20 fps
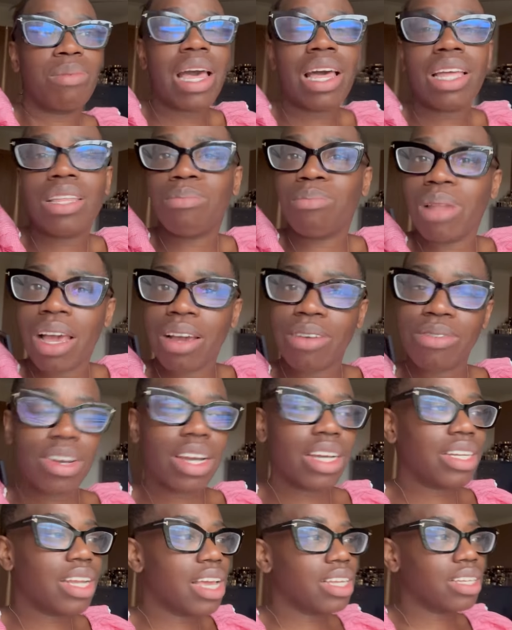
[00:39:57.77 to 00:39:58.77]
and Black
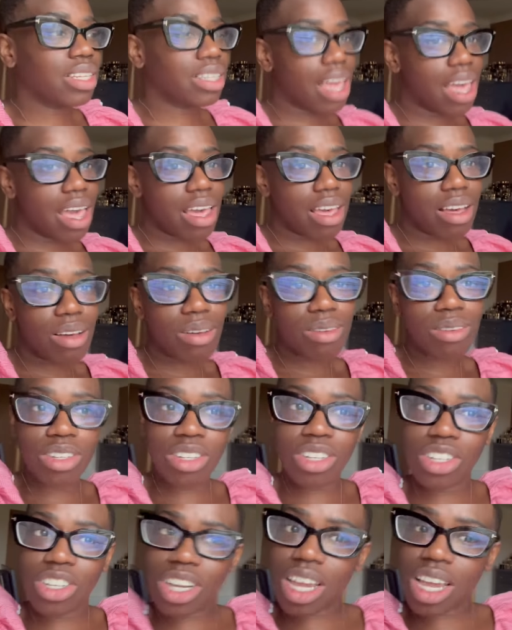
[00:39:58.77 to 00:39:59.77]
Friday sale,
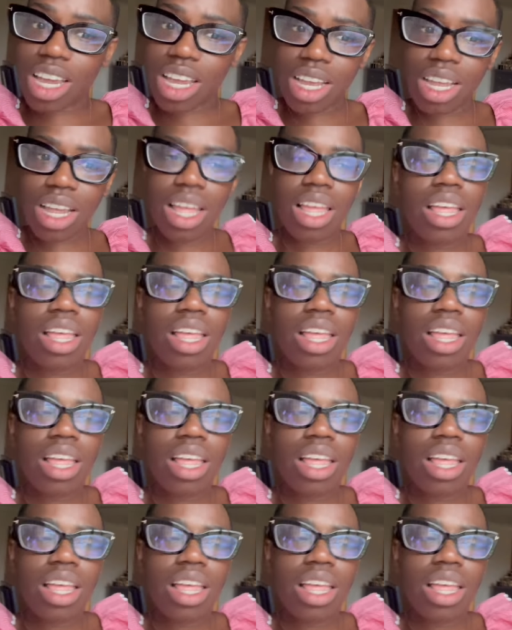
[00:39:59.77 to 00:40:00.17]
cha-ching.